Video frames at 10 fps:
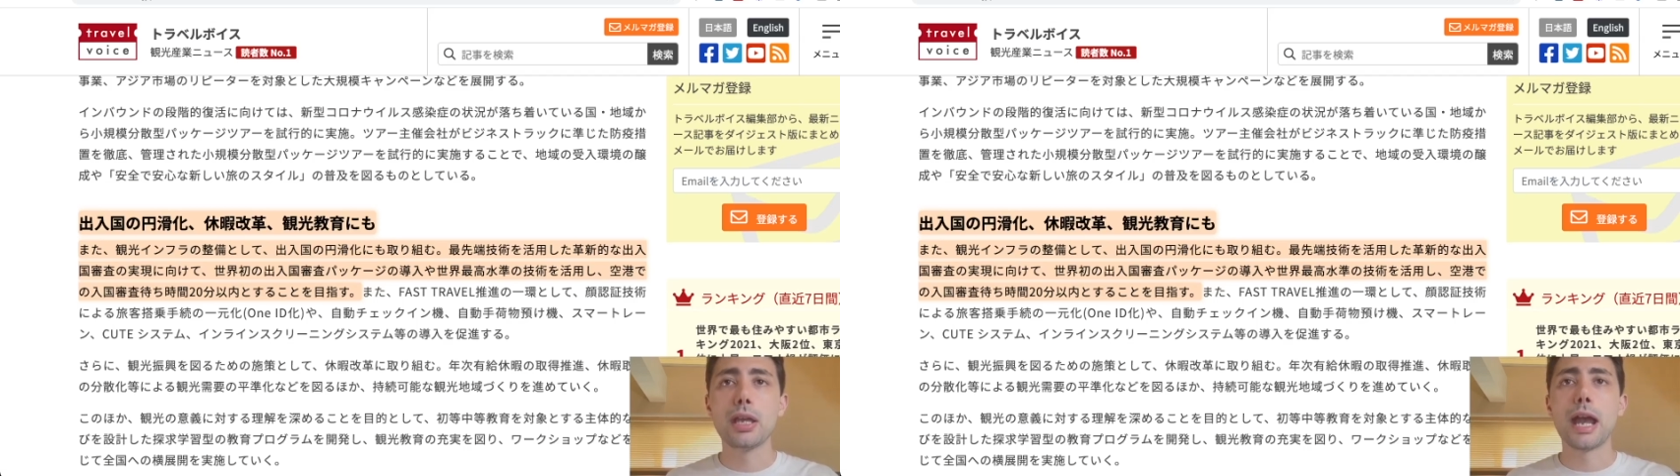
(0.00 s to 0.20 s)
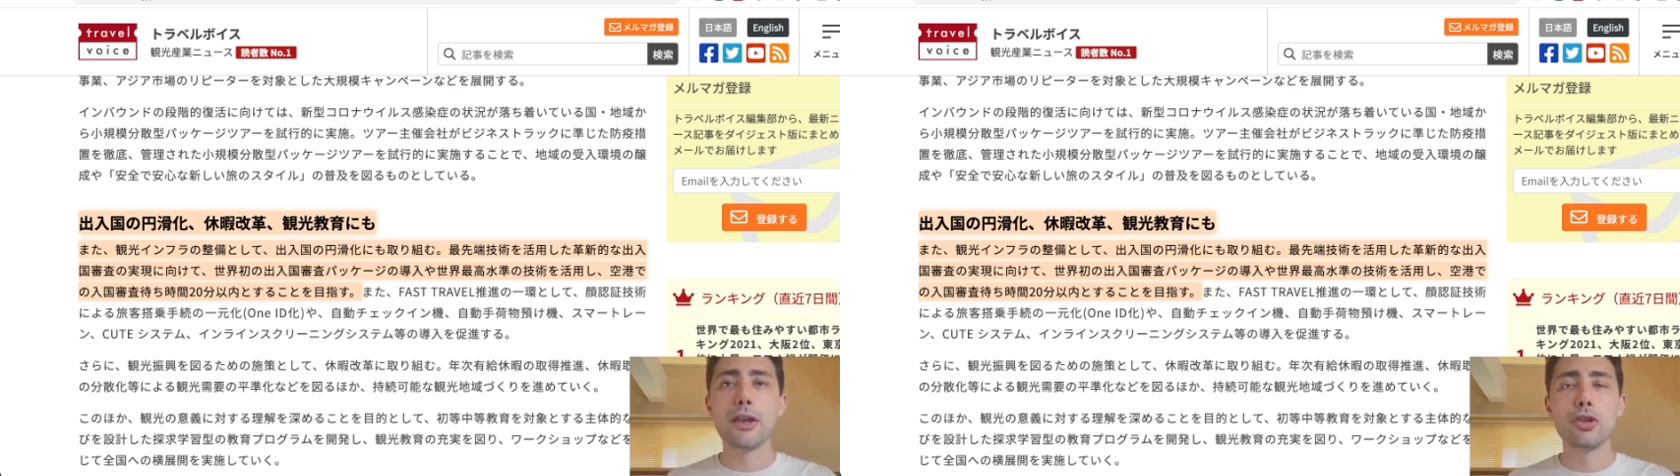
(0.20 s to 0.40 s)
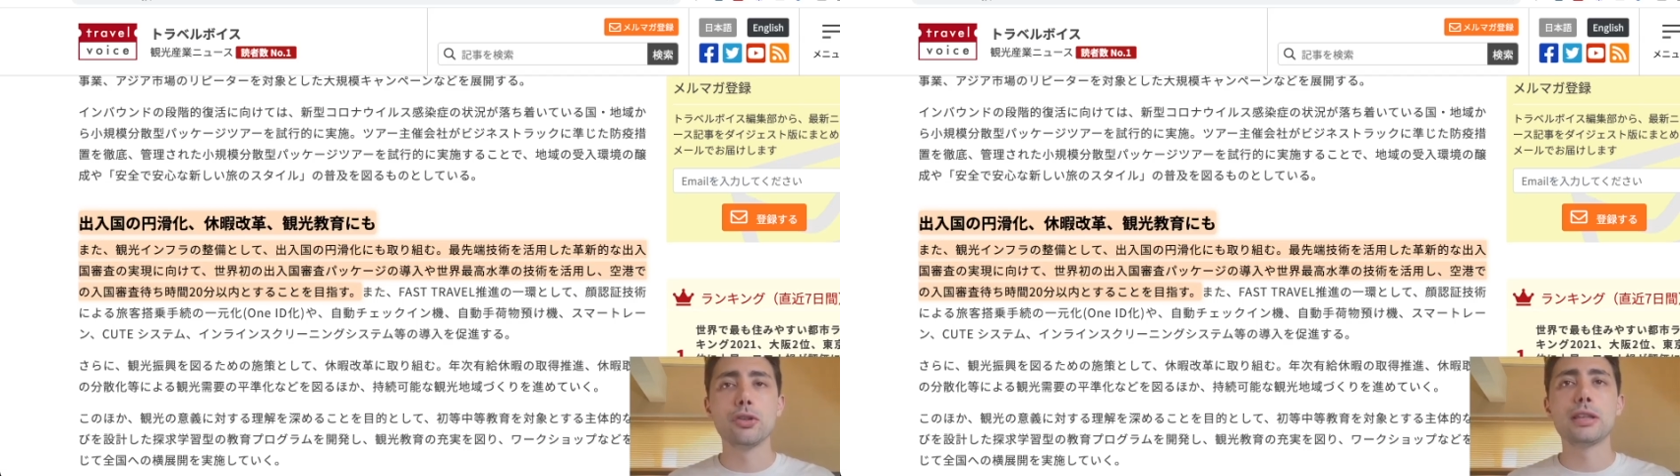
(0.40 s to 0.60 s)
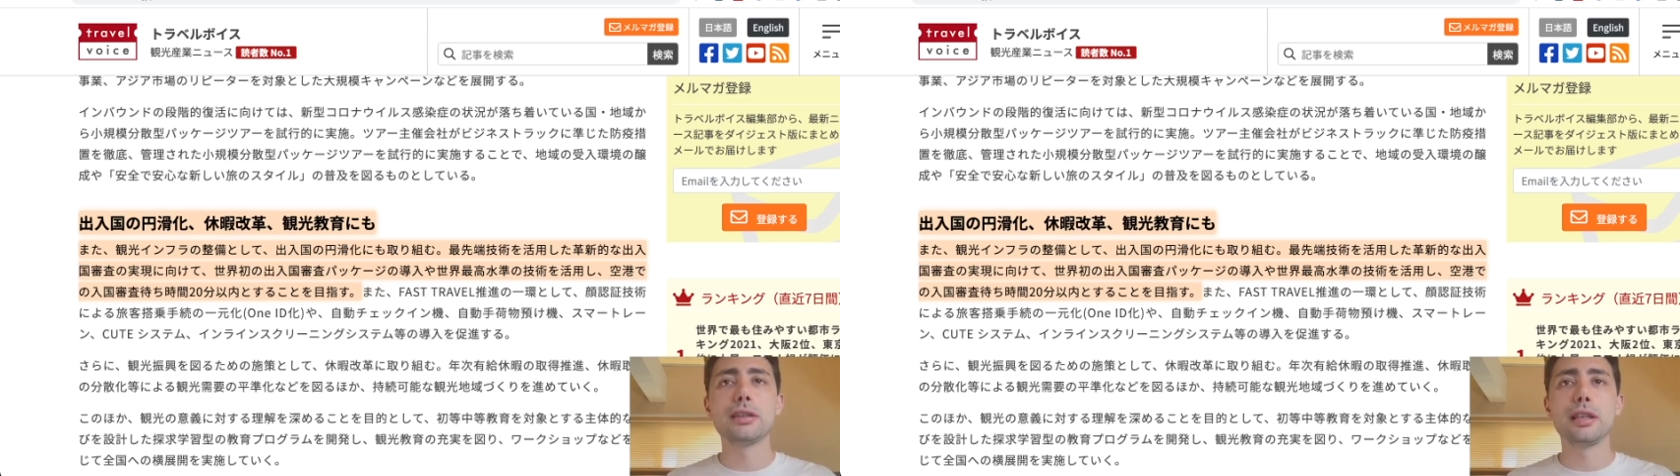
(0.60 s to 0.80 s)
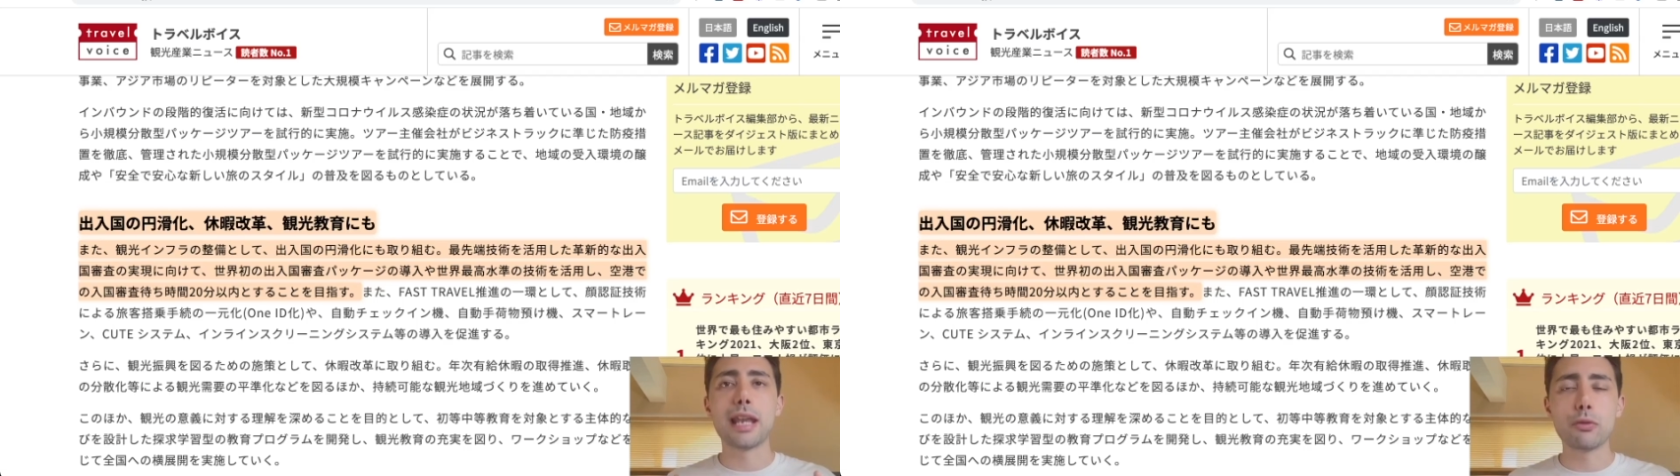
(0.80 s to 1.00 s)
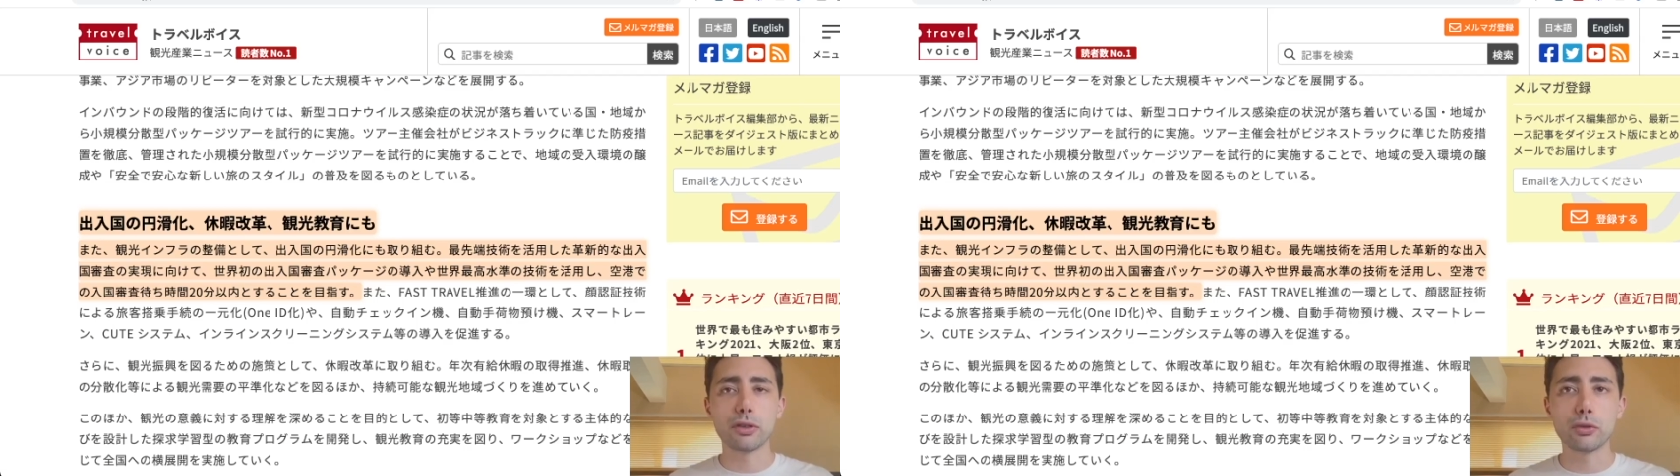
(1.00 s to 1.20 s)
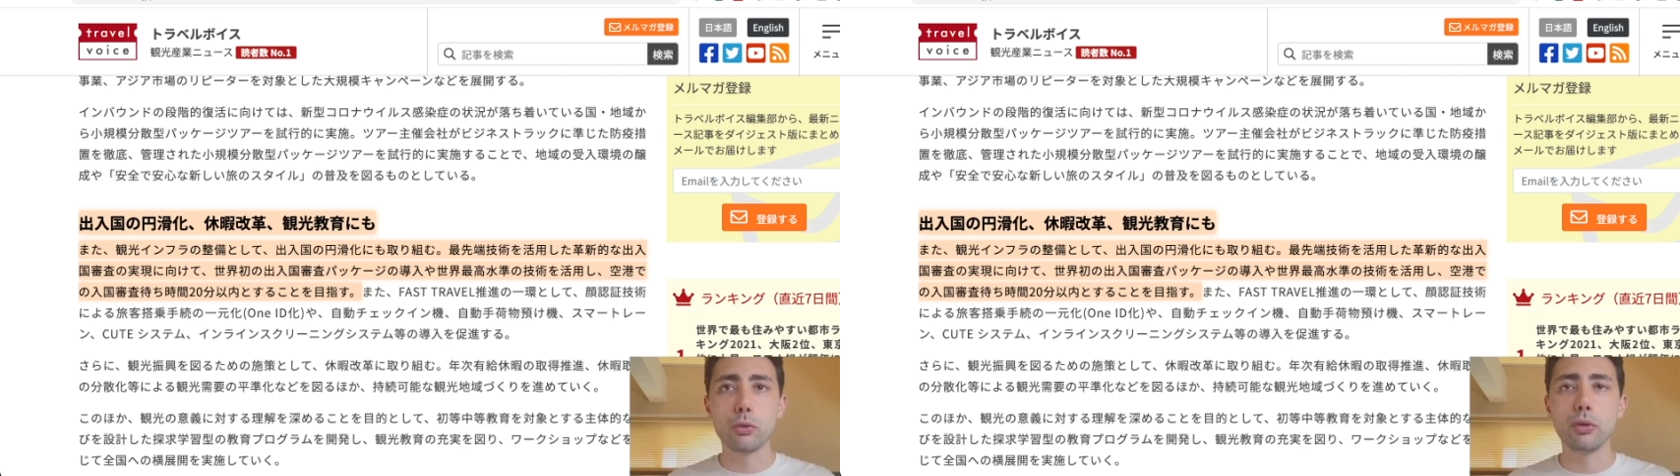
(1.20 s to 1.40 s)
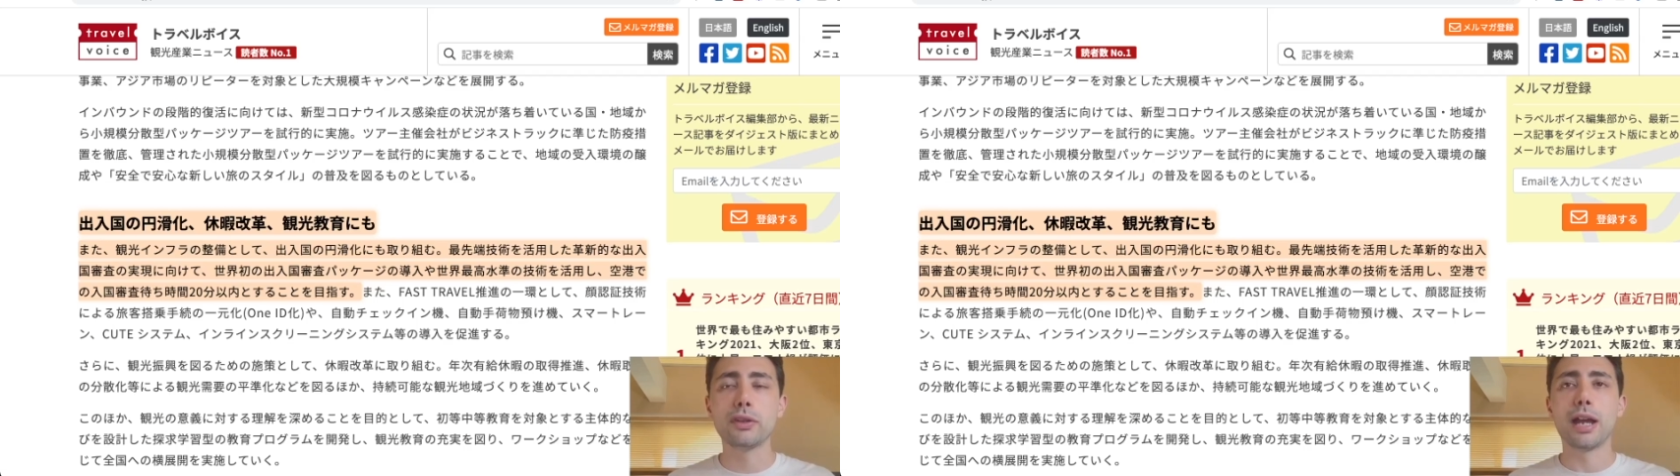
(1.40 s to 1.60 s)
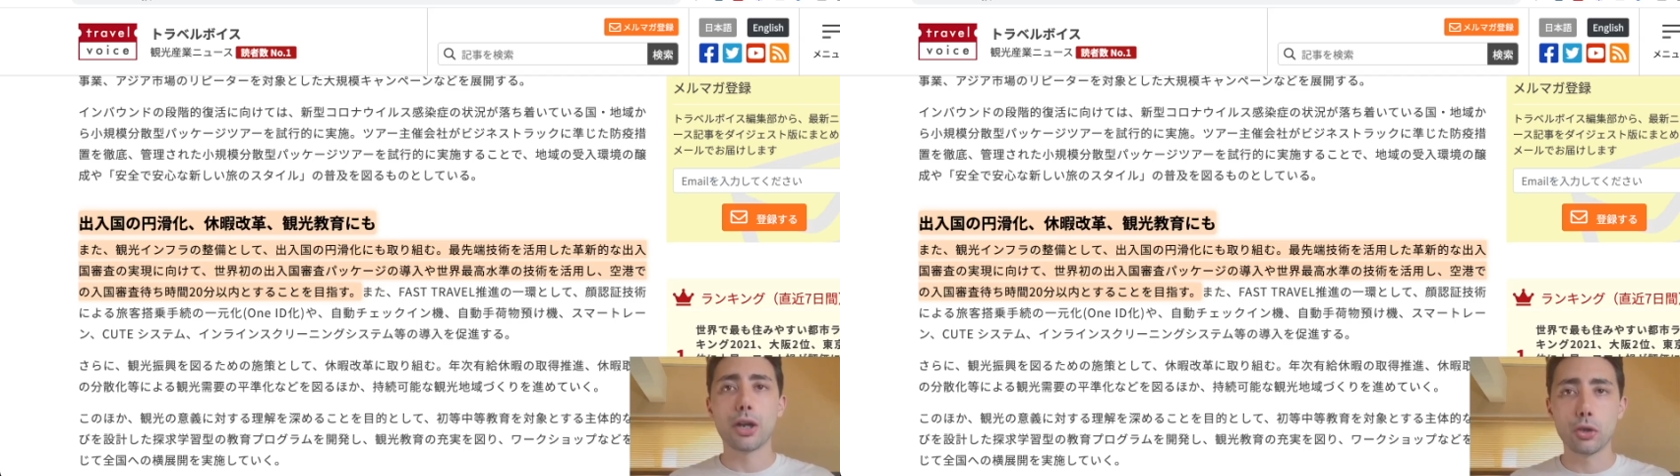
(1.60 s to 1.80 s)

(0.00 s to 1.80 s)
I know that language schools are